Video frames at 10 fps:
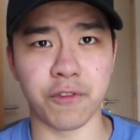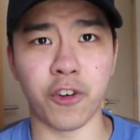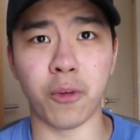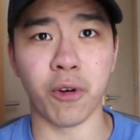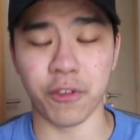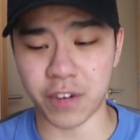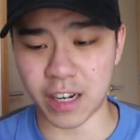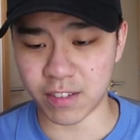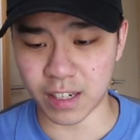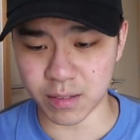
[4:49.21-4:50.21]

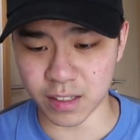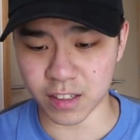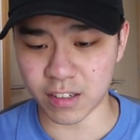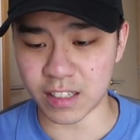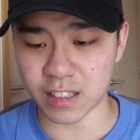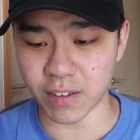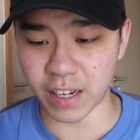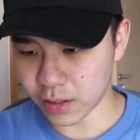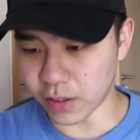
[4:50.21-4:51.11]
4.5 times. That's crazy, man.